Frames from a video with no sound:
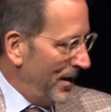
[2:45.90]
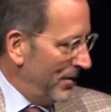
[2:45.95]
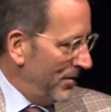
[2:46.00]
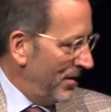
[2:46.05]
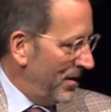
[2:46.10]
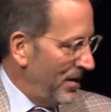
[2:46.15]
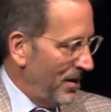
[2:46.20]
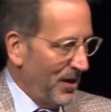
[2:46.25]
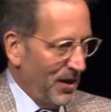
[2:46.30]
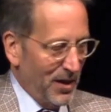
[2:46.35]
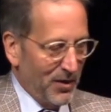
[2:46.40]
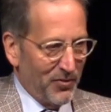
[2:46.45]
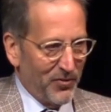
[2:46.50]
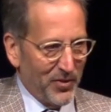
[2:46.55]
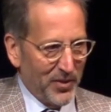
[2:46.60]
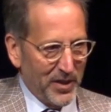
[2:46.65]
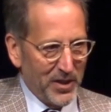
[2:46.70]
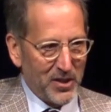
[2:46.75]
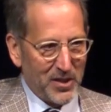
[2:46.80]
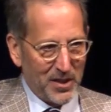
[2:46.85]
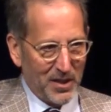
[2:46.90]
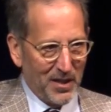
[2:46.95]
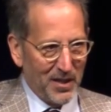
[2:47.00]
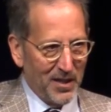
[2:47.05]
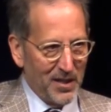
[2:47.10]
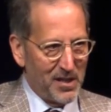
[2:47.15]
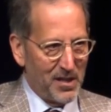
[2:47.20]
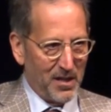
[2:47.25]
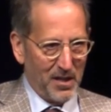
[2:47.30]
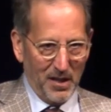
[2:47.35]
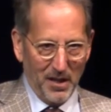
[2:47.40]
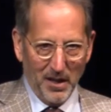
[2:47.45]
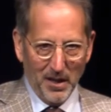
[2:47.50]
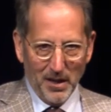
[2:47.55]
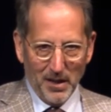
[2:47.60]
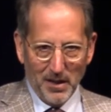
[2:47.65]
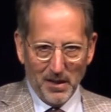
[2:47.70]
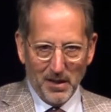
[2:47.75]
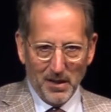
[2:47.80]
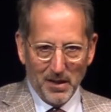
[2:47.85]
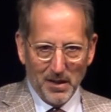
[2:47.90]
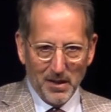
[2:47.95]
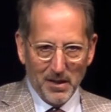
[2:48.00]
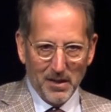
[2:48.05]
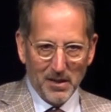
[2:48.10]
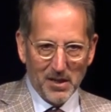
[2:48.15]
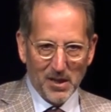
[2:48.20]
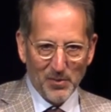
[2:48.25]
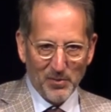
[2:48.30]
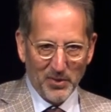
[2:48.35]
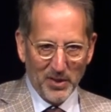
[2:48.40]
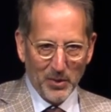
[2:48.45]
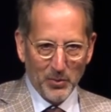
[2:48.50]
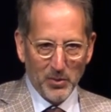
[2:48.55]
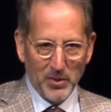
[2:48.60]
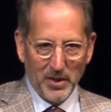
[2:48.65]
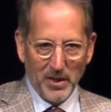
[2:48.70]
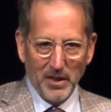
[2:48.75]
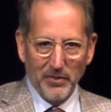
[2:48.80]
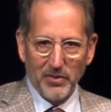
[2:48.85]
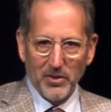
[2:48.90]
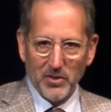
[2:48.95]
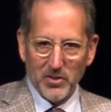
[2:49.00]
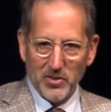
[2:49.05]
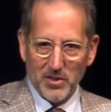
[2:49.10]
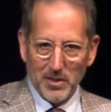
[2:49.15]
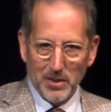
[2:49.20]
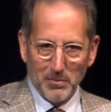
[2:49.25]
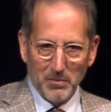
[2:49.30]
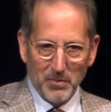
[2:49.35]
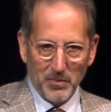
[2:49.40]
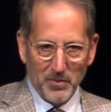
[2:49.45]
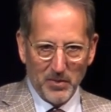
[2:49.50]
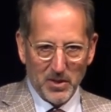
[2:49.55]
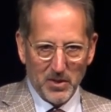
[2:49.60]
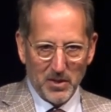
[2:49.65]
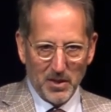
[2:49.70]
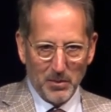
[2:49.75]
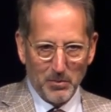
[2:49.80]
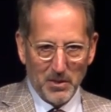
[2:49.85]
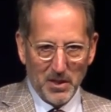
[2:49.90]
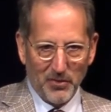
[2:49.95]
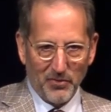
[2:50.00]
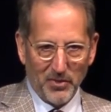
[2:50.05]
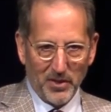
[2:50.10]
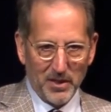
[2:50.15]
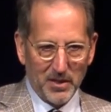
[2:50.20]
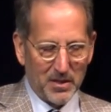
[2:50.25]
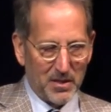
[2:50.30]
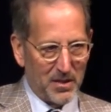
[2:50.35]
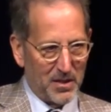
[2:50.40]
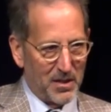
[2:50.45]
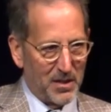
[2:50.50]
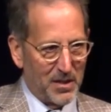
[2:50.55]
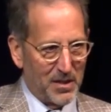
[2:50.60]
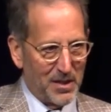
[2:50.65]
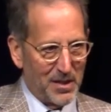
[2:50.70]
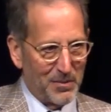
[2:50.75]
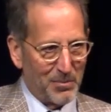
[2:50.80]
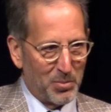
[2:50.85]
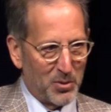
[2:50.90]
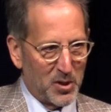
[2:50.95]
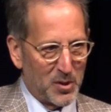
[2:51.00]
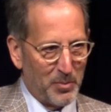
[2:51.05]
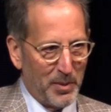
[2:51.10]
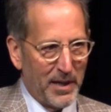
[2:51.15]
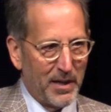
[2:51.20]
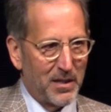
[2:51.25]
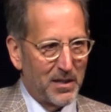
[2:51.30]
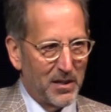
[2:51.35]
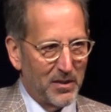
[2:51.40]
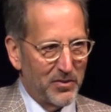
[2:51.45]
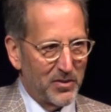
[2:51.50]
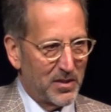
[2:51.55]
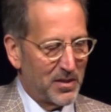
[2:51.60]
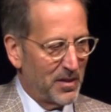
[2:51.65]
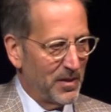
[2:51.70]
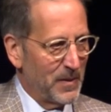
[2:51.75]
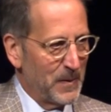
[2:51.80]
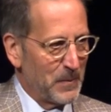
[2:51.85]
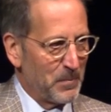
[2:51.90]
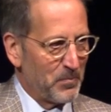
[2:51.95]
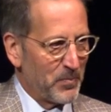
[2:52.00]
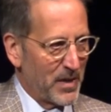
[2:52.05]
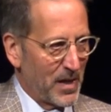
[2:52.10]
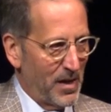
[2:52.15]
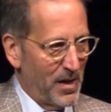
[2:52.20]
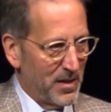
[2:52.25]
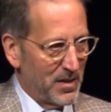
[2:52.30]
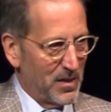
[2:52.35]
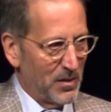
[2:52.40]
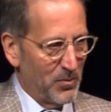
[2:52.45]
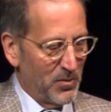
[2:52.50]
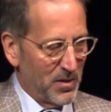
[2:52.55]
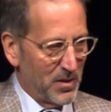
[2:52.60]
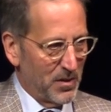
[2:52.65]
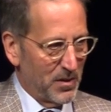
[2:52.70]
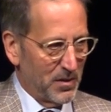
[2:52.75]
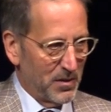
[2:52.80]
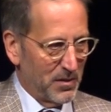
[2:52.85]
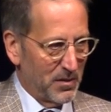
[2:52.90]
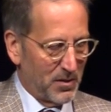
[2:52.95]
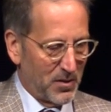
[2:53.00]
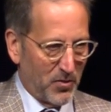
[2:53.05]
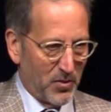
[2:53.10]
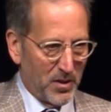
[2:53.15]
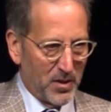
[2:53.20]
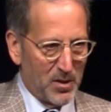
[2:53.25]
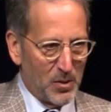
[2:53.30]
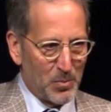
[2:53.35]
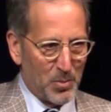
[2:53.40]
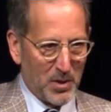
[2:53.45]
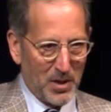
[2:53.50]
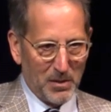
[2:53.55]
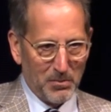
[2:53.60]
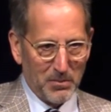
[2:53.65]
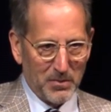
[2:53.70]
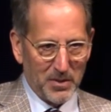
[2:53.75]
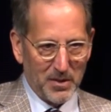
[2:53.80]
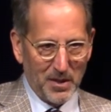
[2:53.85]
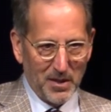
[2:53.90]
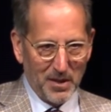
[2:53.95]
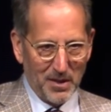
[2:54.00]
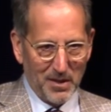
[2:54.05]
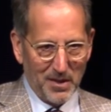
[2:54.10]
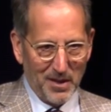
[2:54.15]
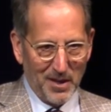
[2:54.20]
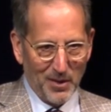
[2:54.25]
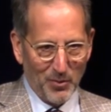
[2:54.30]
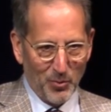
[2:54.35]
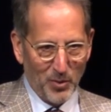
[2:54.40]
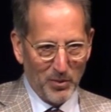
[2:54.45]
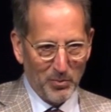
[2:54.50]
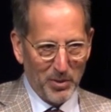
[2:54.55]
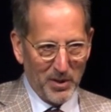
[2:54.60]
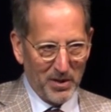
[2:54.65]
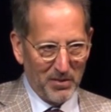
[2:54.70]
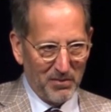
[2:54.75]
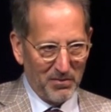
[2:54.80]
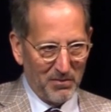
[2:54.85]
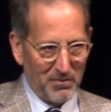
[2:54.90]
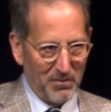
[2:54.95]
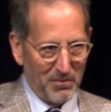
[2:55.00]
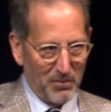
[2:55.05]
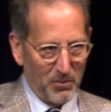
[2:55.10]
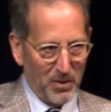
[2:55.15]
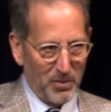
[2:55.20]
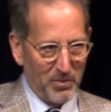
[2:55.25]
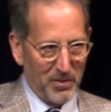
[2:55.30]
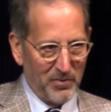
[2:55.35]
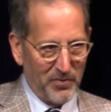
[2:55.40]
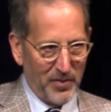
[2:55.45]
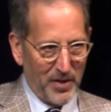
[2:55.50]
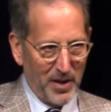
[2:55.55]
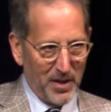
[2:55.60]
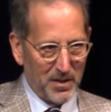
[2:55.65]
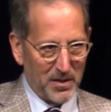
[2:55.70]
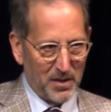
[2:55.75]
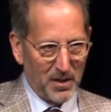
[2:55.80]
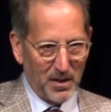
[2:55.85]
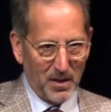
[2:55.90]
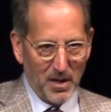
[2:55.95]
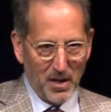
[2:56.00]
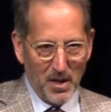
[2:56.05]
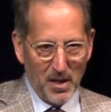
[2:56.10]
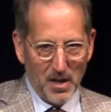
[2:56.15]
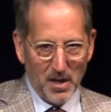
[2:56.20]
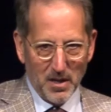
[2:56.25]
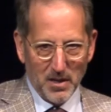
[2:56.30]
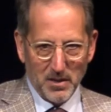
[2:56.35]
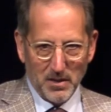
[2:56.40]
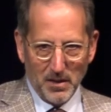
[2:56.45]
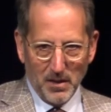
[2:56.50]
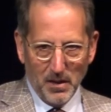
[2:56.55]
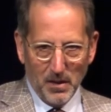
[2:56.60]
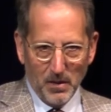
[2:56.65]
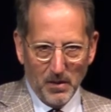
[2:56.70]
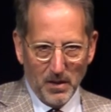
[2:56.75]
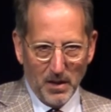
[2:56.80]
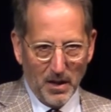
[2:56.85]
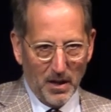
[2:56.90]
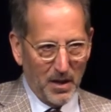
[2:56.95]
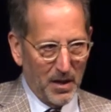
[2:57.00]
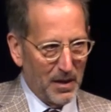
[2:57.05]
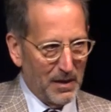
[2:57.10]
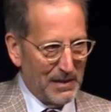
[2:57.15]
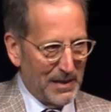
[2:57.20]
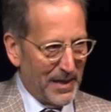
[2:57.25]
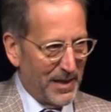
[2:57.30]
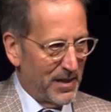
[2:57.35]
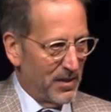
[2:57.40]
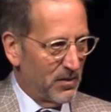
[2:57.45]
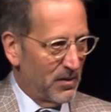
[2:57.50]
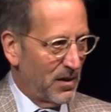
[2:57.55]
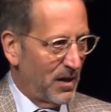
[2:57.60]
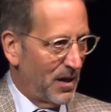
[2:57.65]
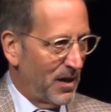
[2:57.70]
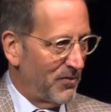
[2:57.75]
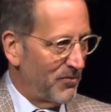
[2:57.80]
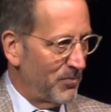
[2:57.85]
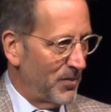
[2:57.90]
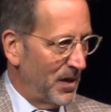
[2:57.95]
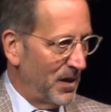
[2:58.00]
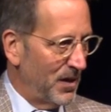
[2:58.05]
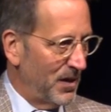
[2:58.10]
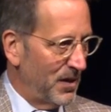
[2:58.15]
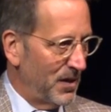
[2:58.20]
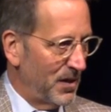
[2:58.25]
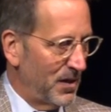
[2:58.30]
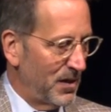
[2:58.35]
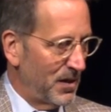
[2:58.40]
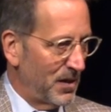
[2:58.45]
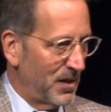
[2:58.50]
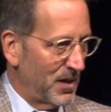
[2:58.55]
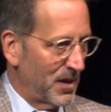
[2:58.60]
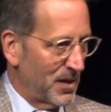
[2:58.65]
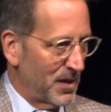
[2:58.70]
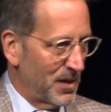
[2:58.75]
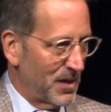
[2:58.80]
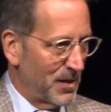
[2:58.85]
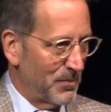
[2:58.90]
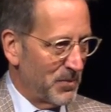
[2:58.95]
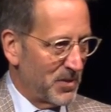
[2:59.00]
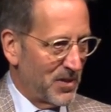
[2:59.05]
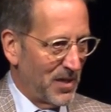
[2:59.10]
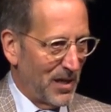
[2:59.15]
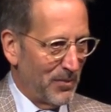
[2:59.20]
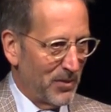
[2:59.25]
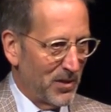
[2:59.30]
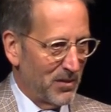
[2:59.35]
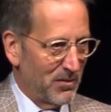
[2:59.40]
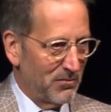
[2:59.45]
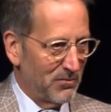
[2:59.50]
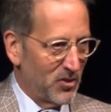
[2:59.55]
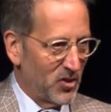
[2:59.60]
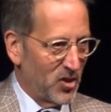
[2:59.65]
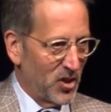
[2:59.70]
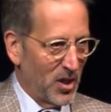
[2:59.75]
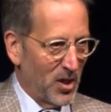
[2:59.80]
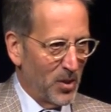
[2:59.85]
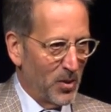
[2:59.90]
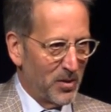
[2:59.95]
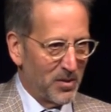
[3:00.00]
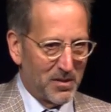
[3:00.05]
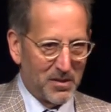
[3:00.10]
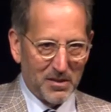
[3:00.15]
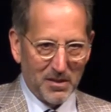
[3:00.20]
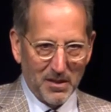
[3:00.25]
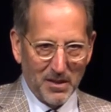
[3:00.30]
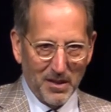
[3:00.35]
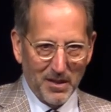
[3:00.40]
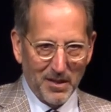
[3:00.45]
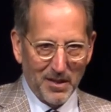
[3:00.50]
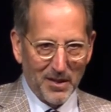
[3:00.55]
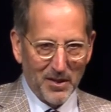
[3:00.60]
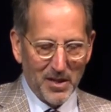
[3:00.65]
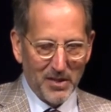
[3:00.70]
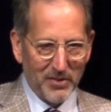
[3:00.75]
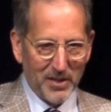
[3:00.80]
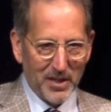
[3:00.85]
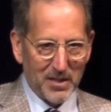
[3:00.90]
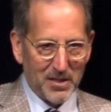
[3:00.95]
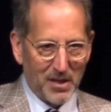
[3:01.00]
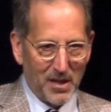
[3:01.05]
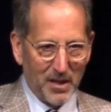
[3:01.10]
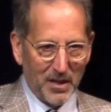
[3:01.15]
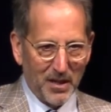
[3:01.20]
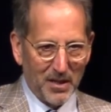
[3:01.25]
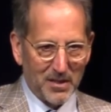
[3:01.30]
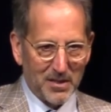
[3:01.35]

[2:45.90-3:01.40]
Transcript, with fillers: and, and Felicia, and uh, hopefully we'll give you some, some different uh, perspectives on some of the critical problems that, that we've, been, we've been facing. So uh, I don't have many um, salmon jokes that I, I, don't have any talking